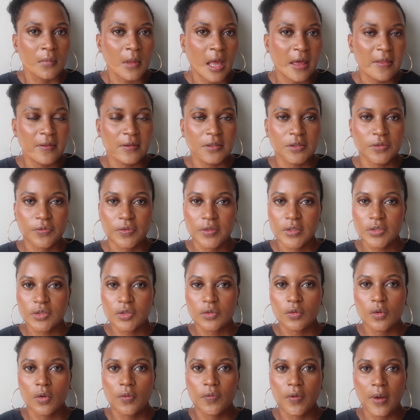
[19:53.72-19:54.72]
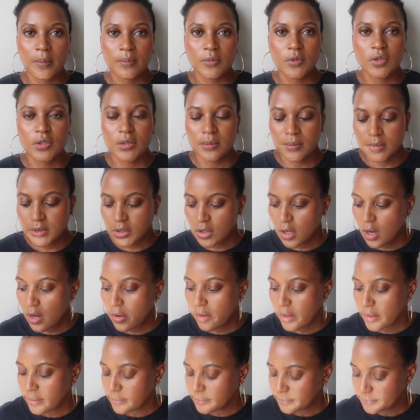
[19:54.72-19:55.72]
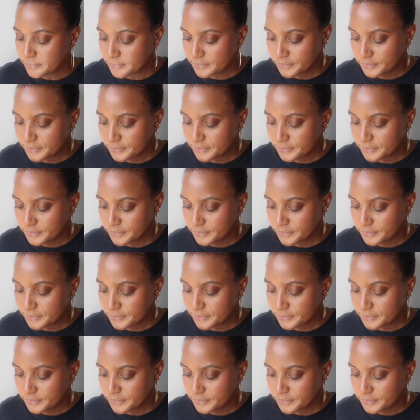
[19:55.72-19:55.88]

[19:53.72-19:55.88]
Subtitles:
And then to finish it off, I'm using mascara.